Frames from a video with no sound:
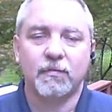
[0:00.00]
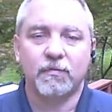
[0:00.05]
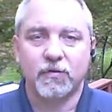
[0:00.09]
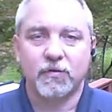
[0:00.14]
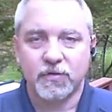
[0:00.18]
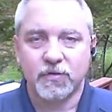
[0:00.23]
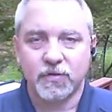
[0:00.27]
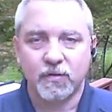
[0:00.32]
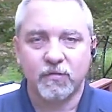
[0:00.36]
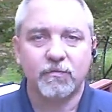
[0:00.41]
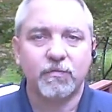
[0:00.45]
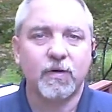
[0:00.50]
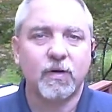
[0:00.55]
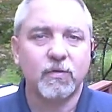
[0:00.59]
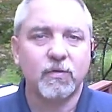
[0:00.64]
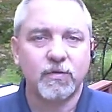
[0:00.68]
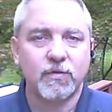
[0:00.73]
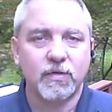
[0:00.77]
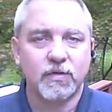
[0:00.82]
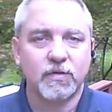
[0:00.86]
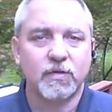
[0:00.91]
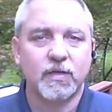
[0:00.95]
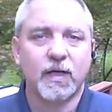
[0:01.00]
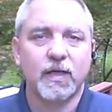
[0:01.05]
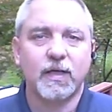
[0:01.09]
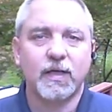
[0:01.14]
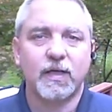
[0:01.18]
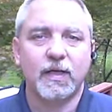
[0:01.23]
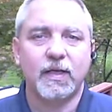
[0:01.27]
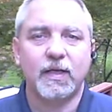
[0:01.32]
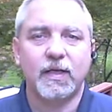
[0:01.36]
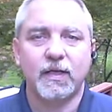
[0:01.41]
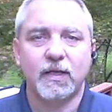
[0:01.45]
for some folks it's not
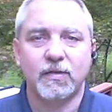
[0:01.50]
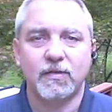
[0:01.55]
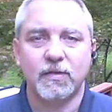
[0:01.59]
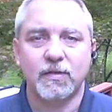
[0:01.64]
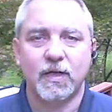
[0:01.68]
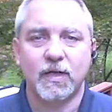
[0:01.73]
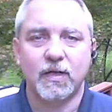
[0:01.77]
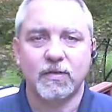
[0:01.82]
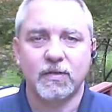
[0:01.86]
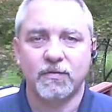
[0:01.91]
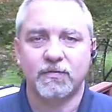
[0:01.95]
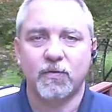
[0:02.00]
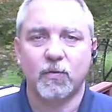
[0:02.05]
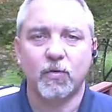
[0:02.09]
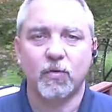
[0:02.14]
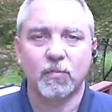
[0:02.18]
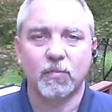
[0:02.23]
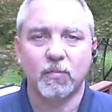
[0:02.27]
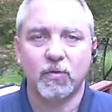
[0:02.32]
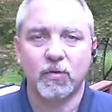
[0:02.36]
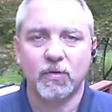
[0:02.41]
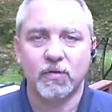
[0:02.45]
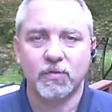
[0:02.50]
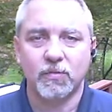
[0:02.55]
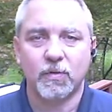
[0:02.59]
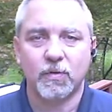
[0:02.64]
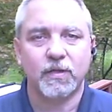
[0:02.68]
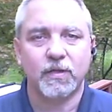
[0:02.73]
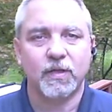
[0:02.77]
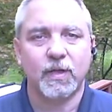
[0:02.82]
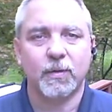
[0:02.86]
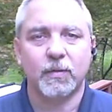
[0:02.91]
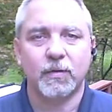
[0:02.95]
as affordable as
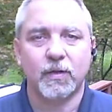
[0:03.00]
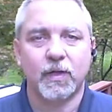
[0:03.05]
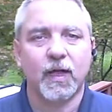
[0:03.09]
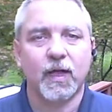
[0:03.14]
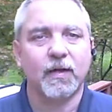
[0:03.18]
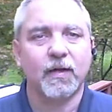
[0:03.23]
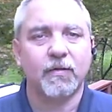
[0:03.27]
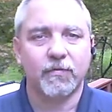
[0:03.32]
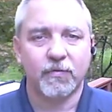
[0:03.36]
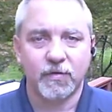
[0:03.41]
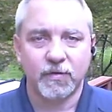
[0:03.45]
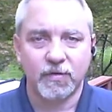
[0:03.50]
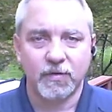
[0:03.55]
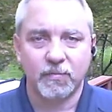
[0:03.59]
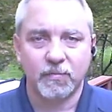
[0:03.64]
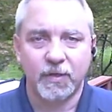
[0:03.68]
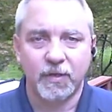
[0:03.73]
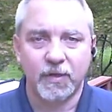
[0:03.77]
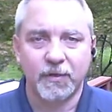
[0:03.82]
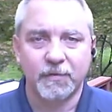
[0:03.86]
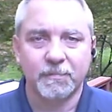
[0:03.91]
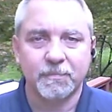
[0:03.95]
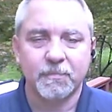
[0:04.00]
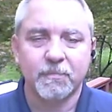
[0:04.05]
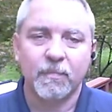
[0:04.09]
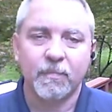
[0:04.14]
what they would like for it to be.